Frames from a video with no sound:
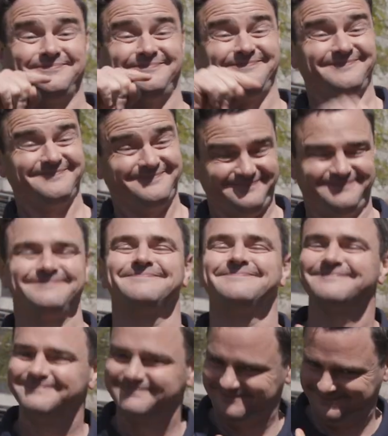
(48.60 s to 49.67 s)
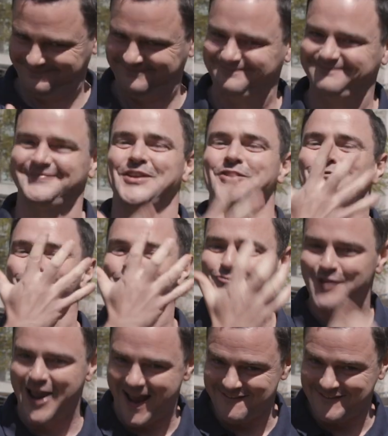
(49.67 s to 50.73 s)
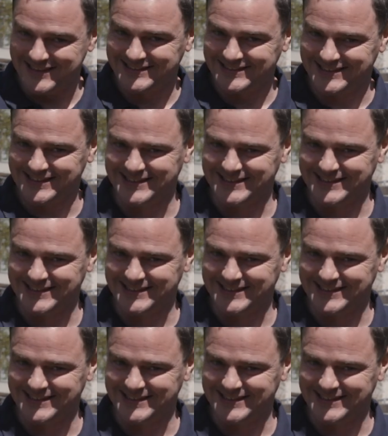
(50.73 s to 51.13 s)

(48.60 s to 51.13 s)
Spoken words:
Yep, I'm talking about gravity.